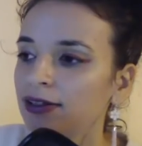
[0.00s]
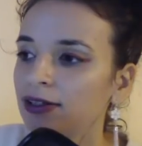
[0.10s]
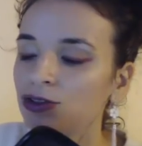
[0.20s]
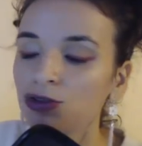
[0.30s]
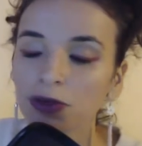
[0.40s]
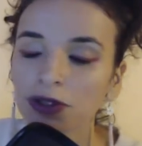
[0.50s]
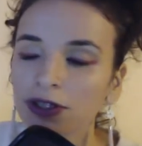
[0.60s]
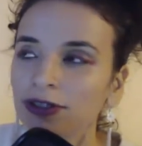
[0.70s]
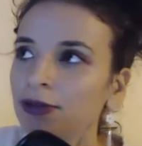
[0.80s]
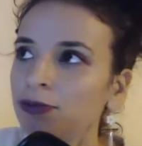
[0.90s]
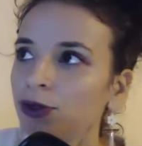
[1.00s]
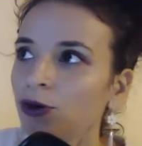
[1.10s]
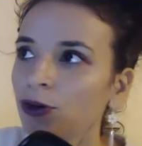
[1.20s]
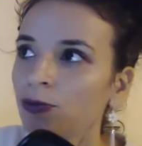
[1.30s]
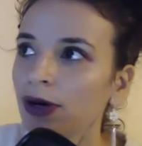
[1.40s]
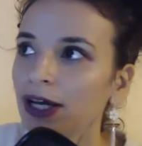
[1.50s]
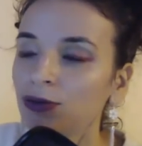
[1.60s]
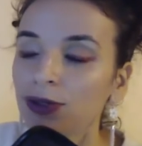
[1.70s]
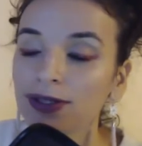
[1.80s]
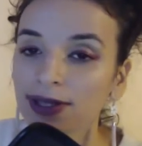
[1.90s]
Jupiter, they're preoccupied
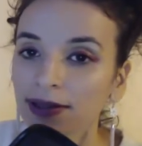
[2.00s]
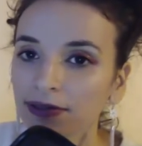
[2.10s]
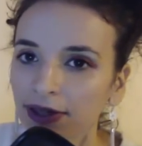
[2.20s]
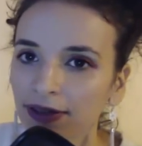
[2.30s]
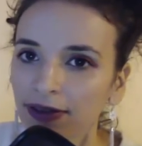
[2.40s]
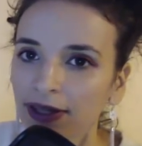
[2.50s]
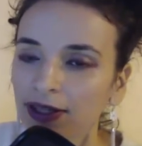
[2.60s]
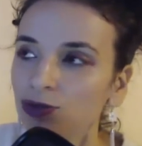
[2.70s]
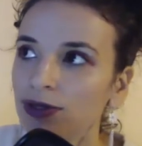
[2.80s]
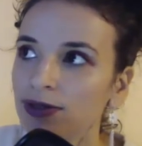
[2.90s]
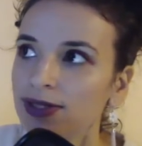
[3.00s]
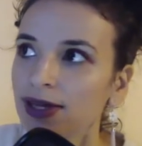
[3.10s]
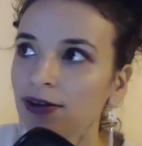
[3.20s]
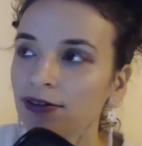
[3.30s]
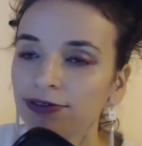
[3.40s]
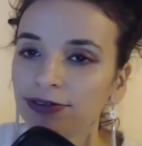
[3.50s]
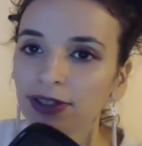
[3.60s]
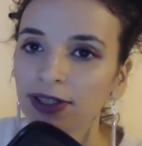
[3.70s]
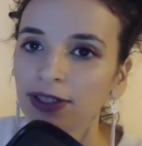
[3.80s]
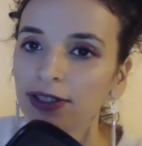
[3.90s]
with sattvic things, with
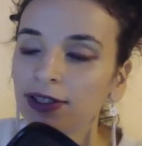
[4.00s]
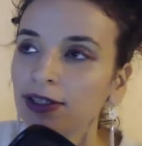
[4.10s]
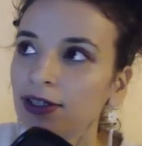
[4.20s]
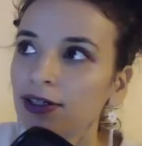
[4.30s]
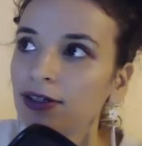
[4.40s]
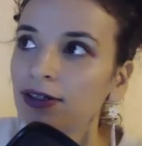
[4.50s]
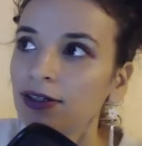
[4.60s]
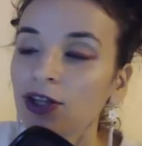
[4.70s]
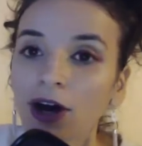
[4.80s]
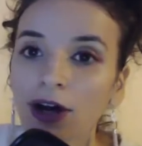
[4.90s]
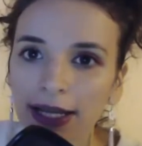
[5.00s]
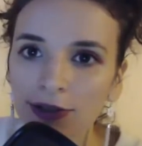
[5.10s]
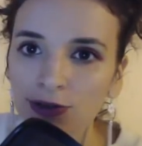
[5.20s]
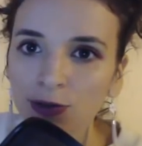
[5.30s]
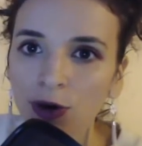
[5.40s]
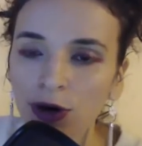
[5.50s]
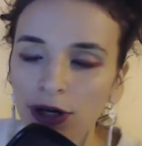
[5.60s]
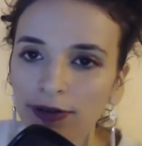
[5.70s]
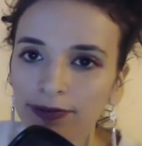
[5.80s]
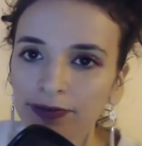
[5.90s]
self-knowledge
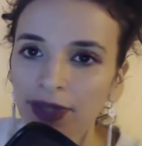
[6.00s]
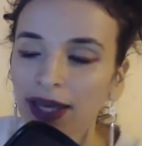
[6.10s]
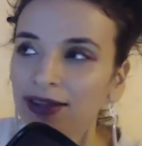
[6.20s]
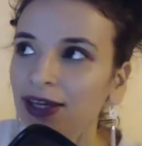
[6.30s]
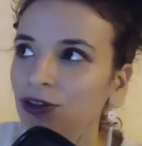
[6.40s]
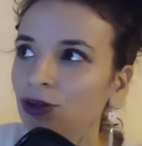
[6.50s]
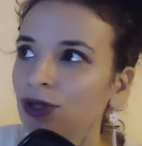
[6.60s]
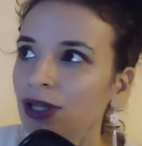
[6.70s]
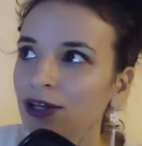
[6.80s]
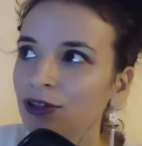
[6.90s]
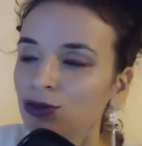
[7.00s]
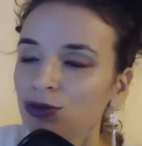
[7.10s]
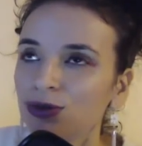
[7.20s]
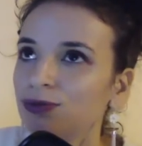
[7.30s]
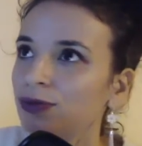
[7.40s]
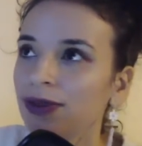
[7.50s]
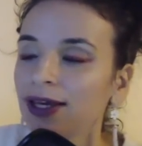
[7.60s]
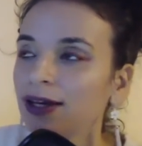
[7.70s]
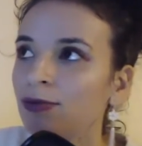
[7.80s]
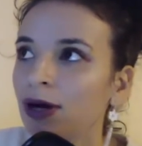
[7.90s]
more. And they don't like to
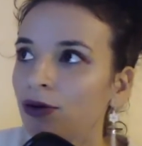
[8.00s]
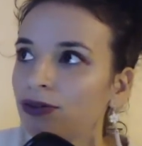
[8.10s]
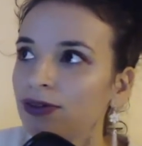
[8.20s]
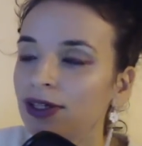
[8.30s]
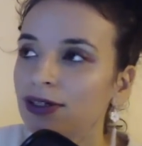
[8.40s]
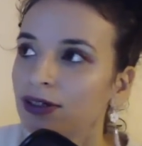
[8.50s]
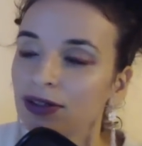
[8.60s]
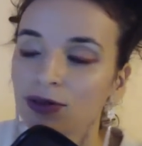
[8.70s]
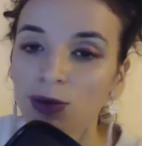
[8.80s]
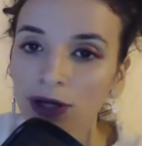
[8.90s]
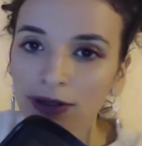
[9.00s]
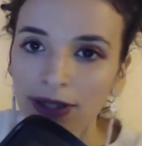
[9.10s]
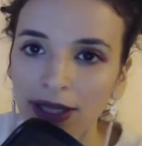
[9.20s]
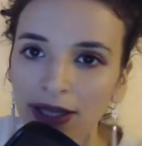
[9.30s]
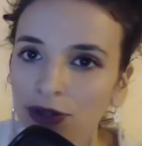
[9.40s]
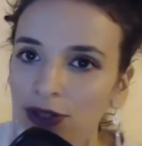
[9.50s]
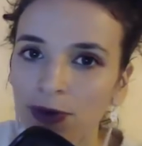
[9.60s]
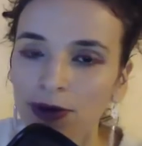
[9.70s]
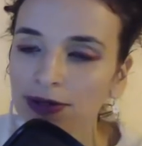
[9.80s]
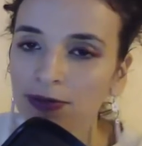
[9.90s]
think about the worldly
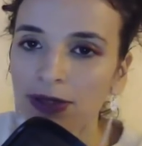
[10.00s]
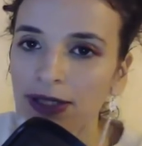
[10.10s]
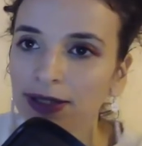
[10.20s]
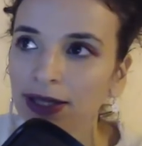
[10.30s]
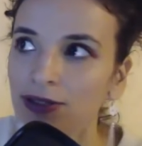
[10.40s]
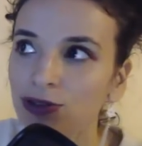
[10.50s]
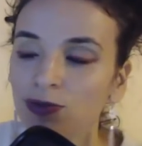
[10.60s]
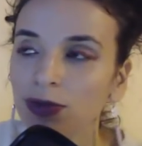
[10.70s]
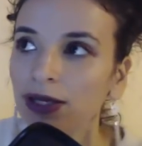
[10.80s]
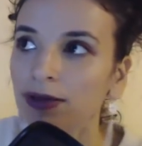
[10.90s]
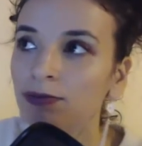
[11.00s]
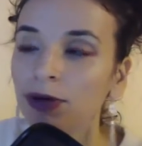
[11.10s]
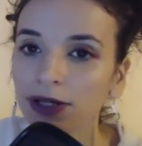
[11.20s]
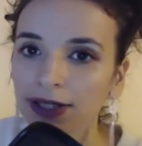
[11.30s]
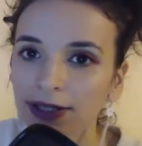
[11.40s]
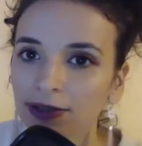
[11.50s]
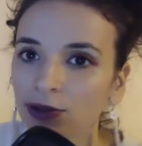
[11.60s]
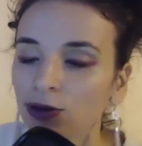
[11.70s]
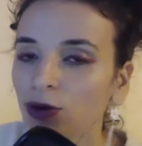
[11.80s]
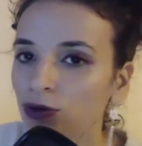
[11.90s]
responsibilities, to be burdened
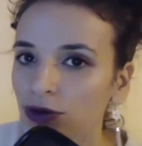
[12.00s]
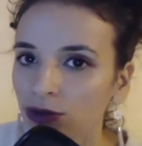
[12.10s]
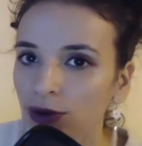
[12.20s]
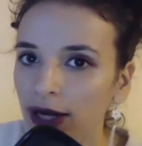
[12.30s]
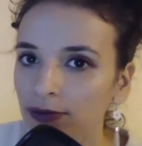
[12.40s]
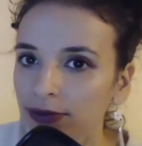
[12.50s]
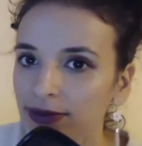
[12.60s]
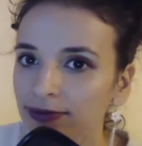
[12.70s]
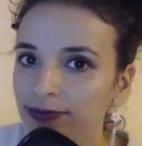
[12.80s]
or overwhelmed.